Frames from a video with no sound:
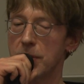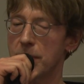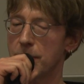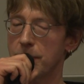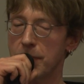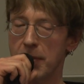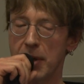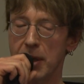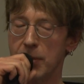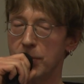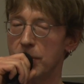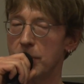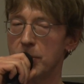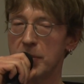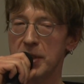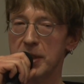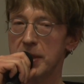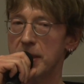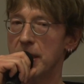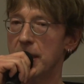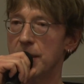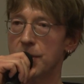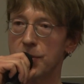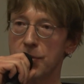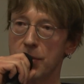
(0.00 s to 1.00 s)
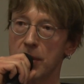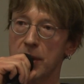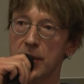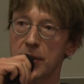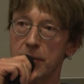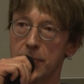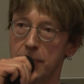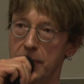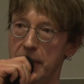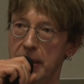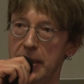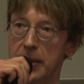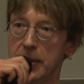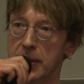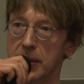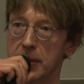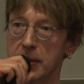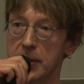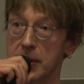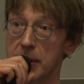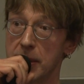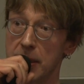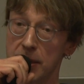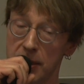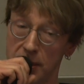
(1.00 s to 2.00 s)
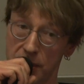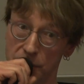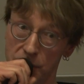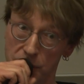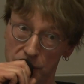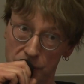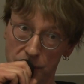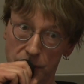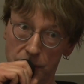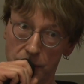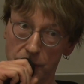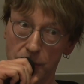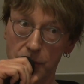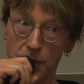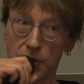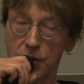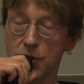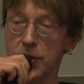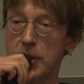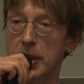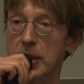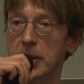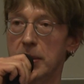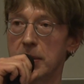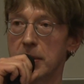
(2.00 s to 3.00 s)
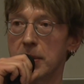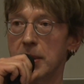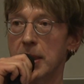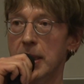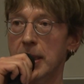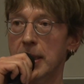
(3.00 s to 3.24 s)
Their problem is not drug dependence, that's their solution.